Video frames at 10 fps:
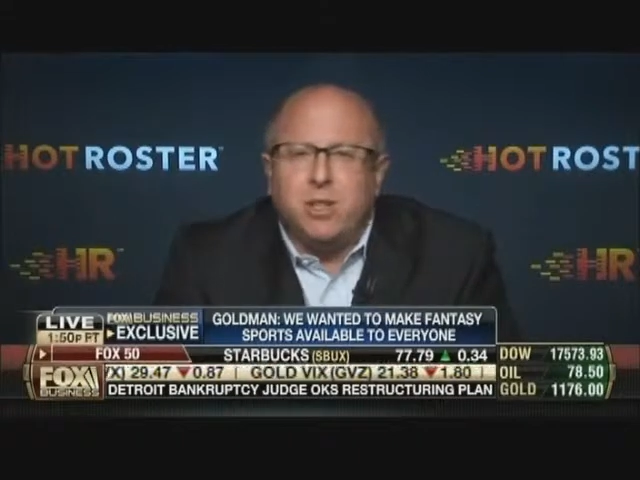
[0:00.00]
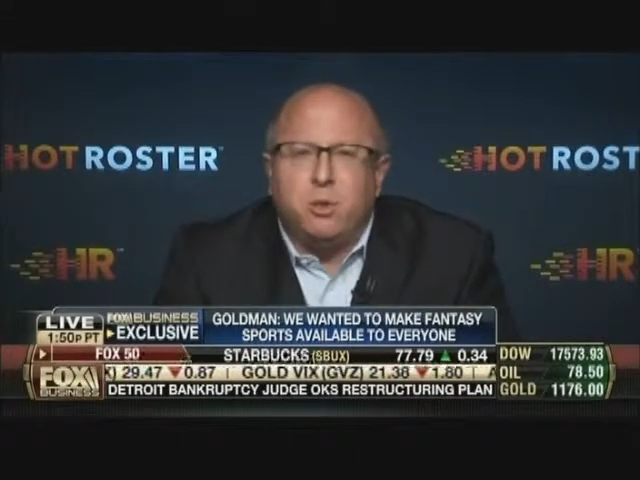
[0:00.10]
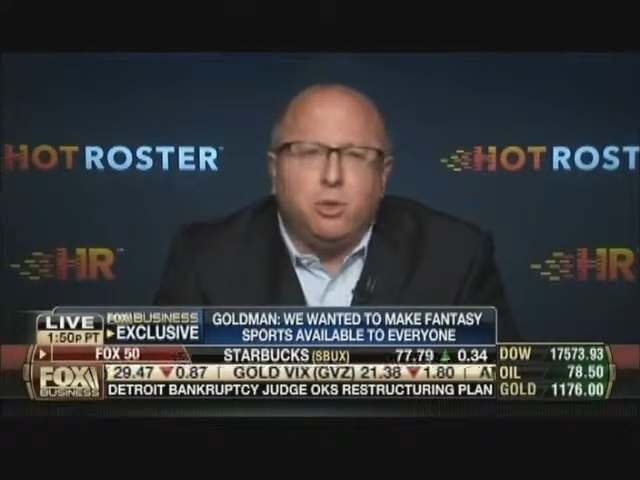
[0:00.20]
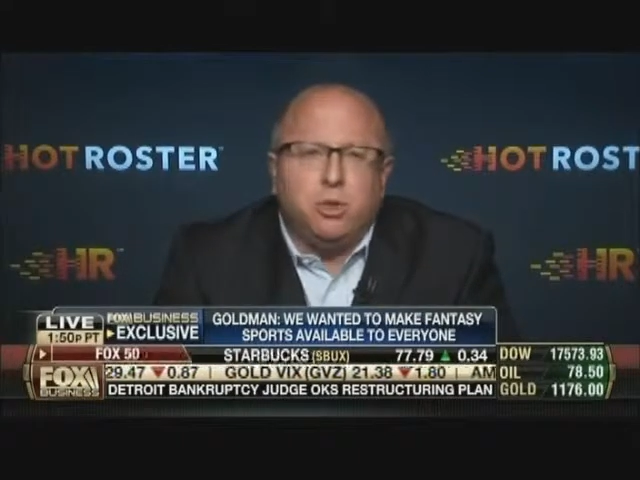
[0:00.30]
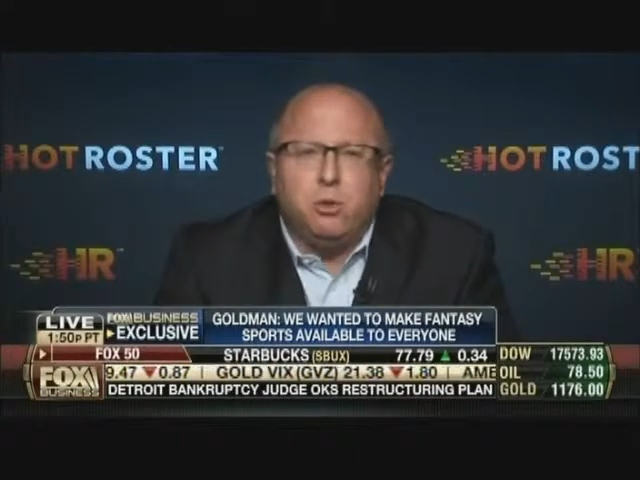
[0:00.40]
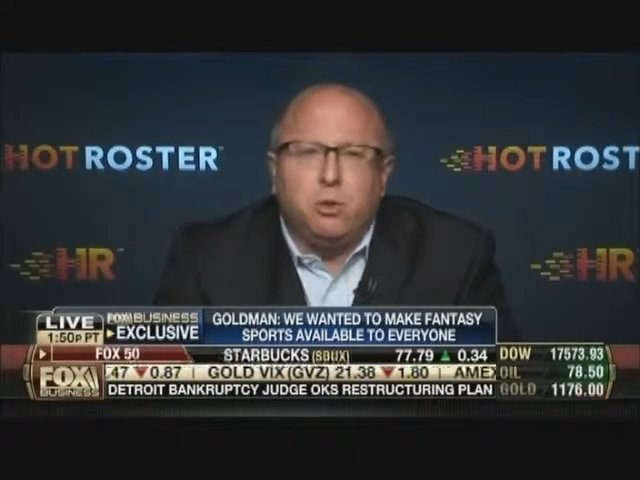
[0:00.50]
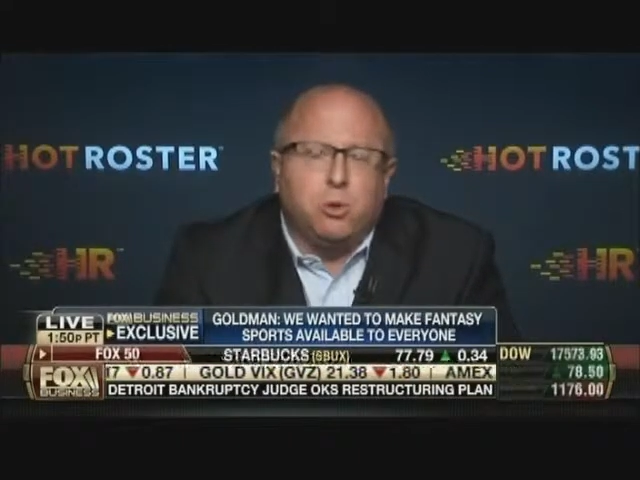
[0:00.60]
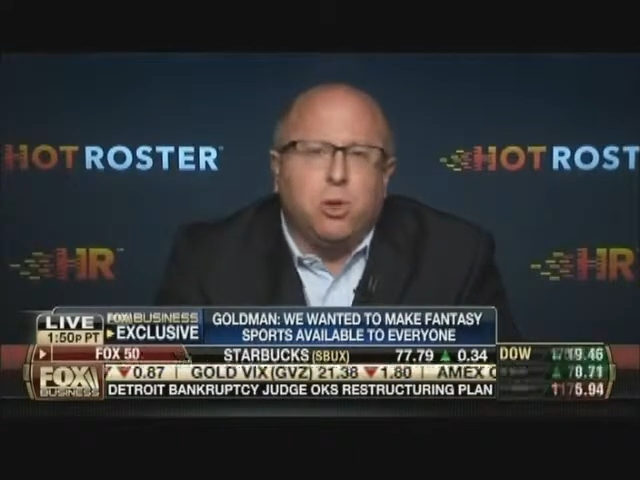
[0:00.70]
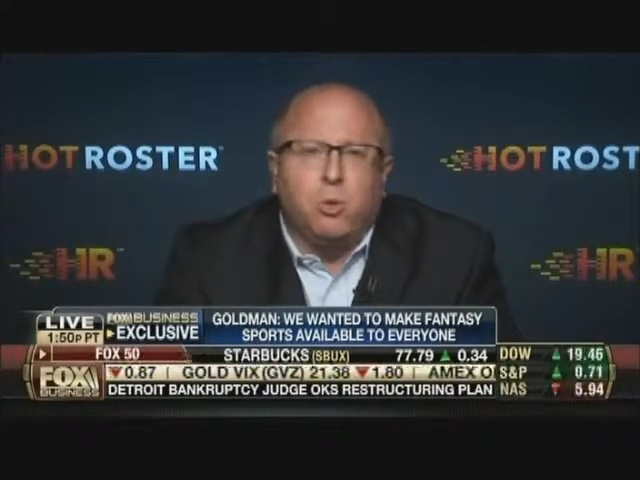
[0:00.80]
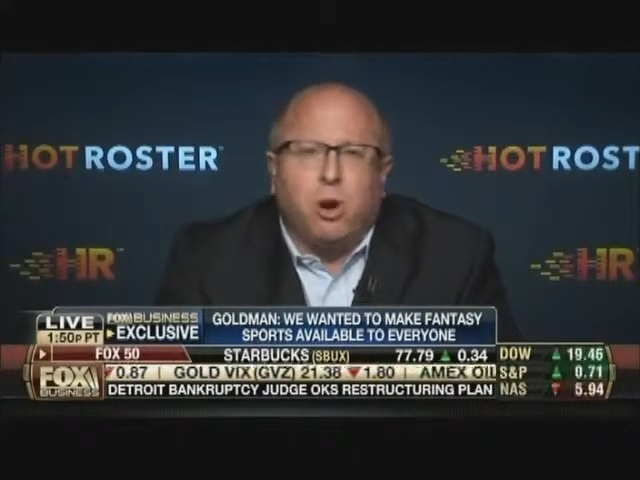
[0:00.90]
you choose
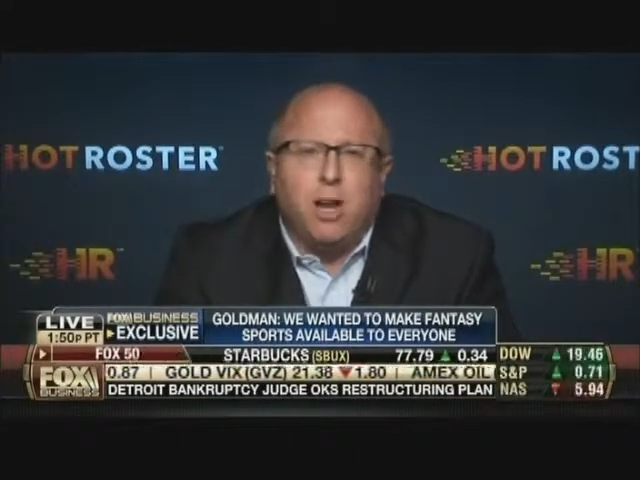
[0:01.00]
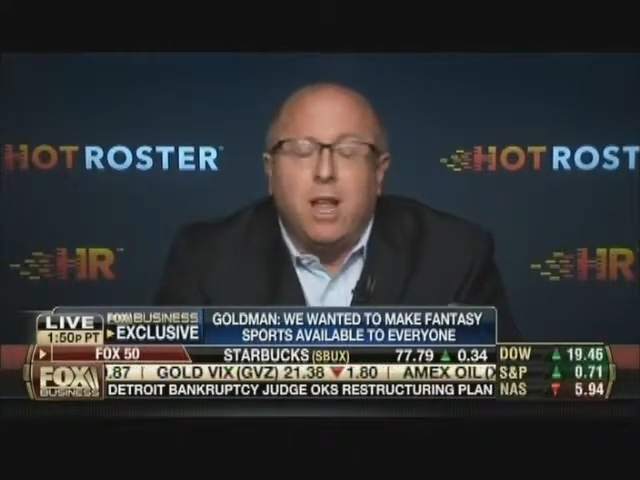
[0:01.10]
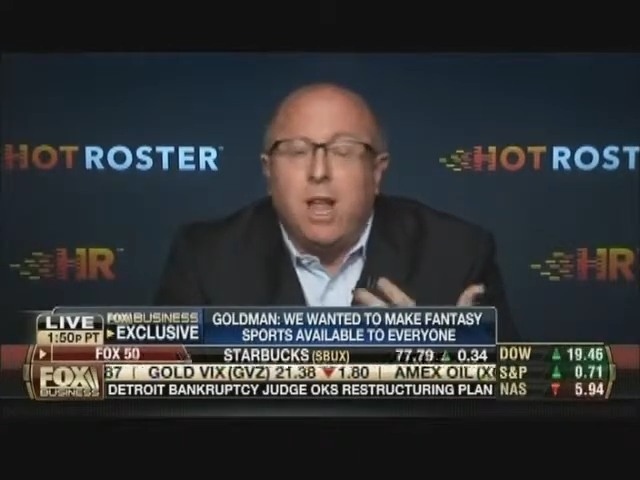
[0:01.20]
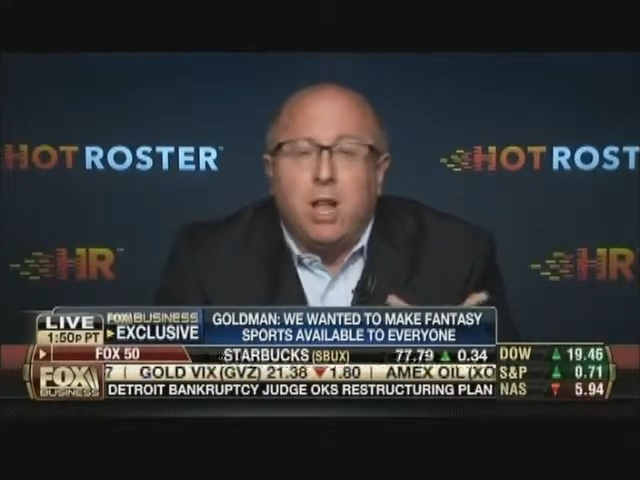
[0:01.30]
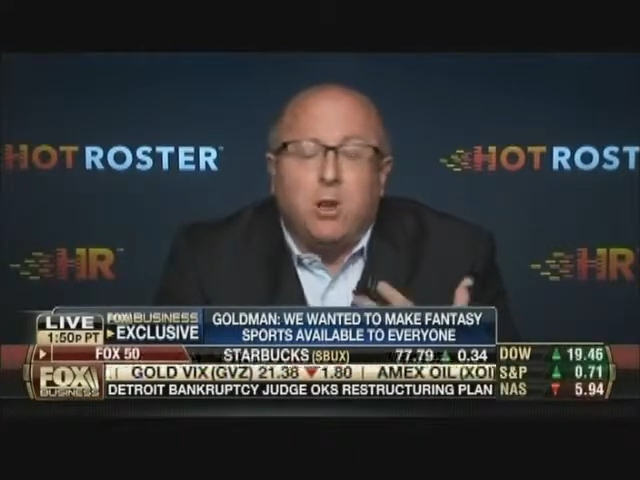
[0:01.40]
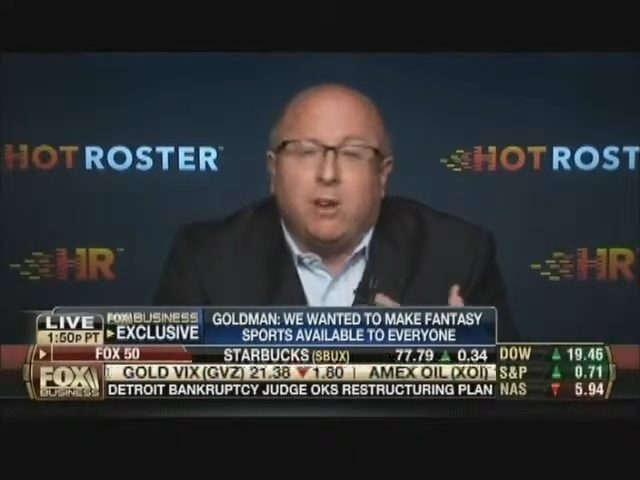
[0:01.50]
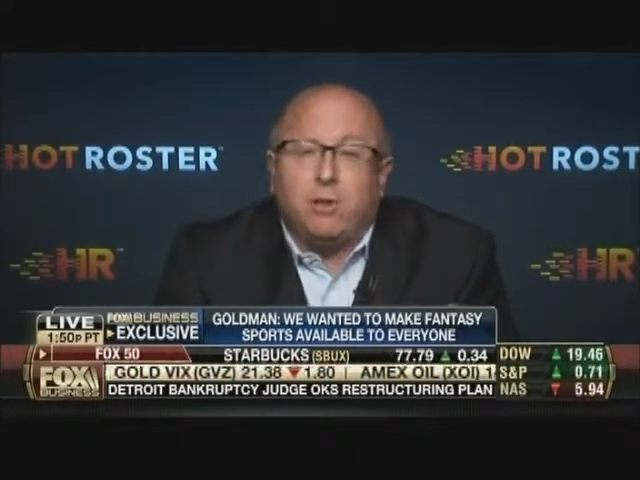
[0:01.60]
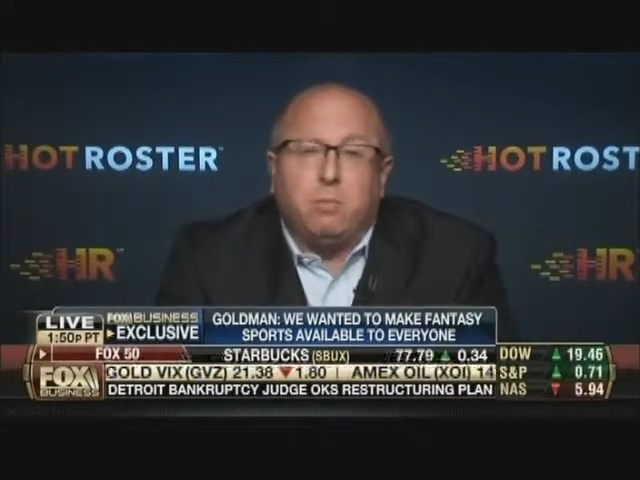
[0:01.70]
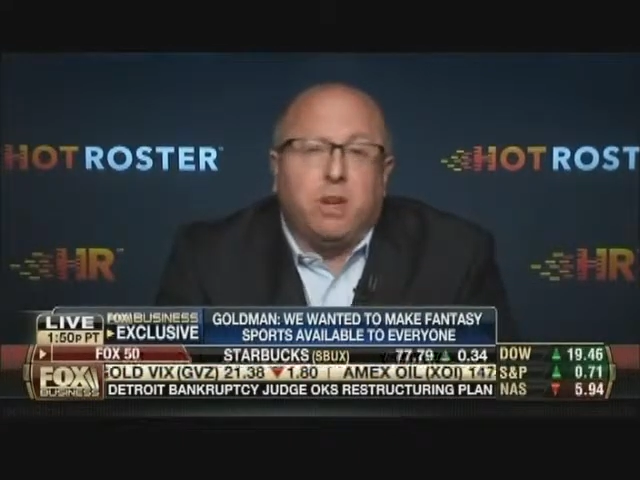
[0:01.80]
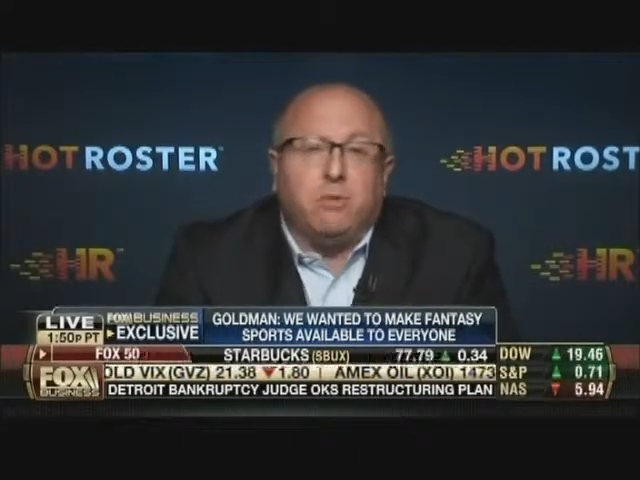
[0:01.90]
who you want. You have
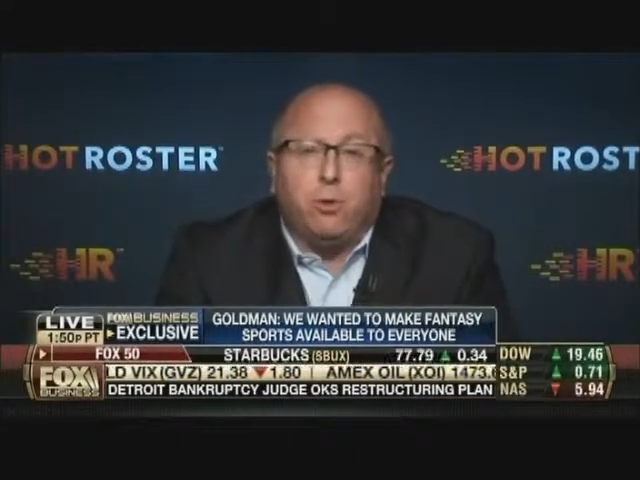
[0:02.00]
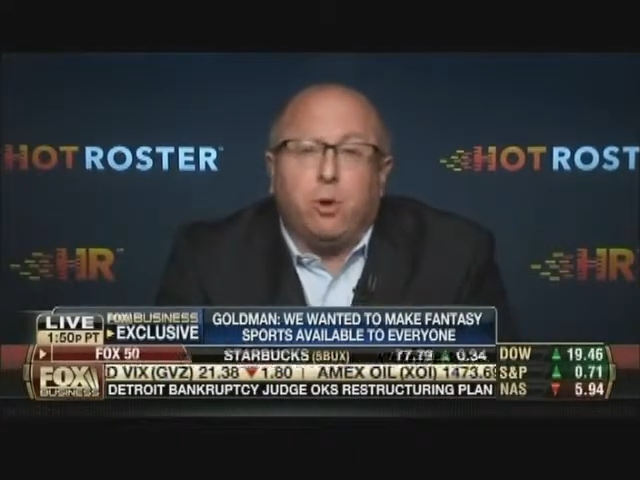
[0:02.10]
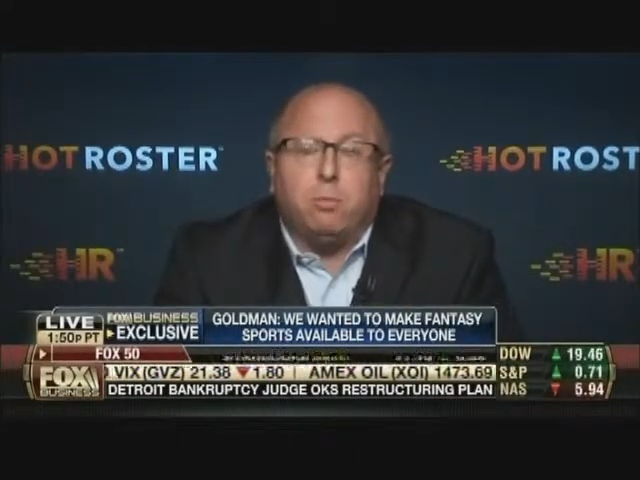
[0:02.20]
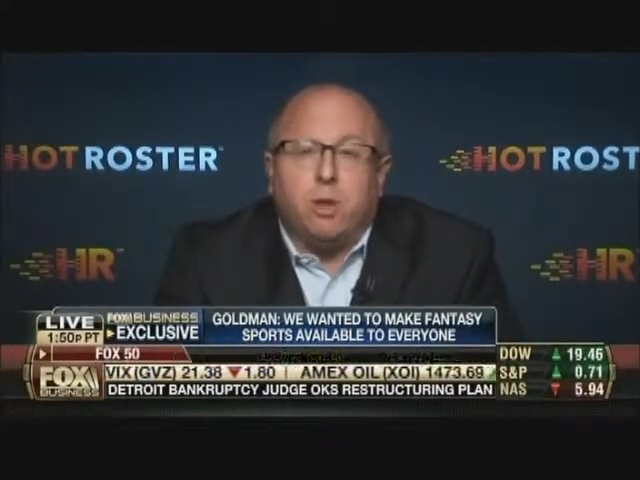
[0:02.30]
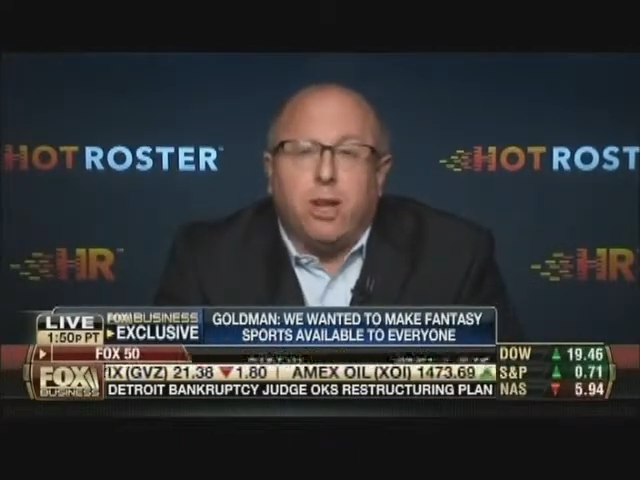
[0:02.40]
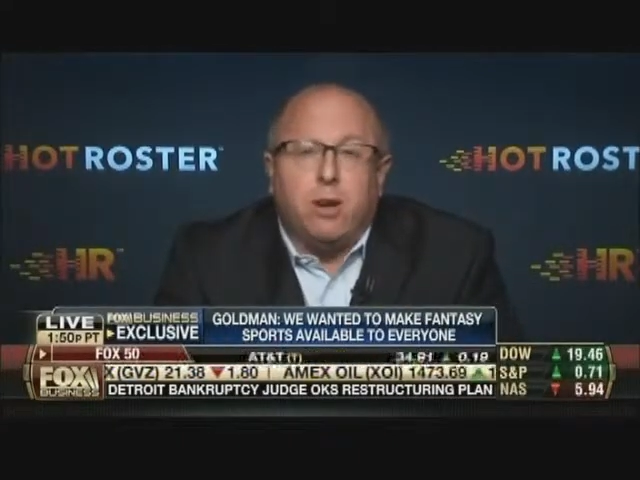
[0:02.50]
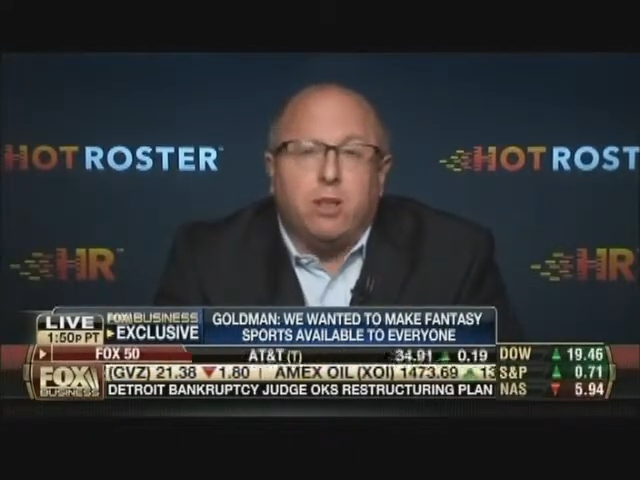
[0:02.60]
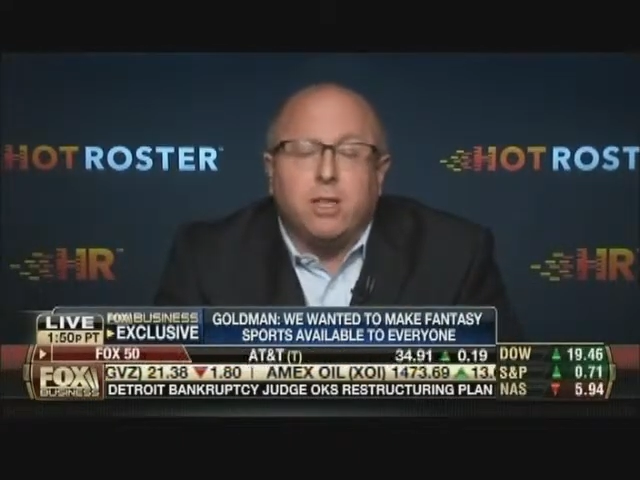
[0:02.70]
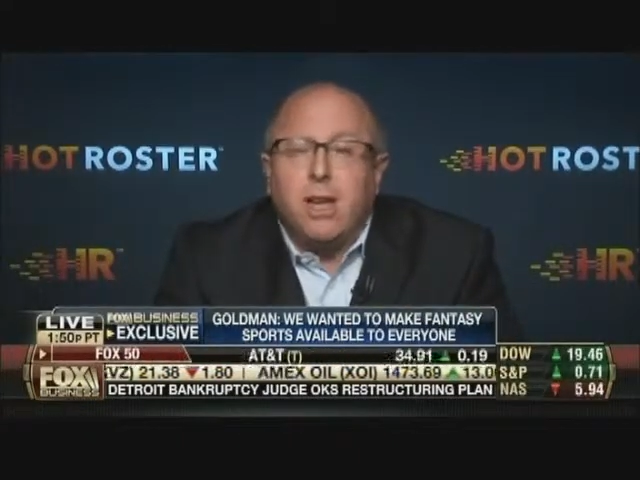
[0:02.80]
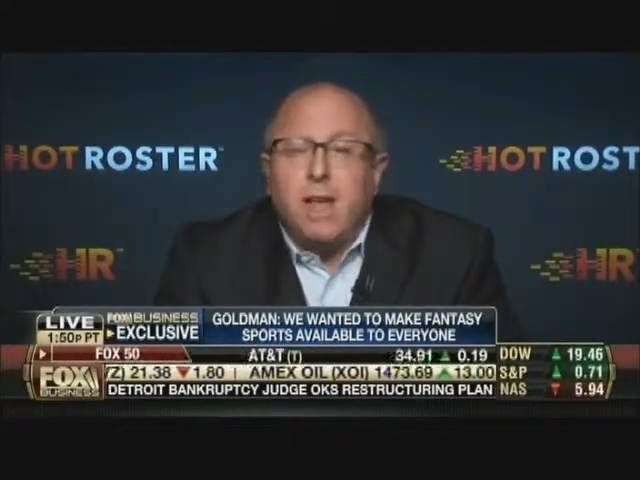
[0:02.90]
to pick 4
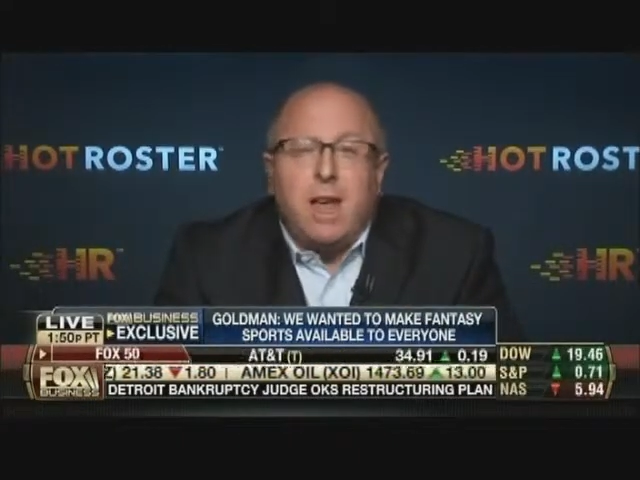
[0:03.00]
players,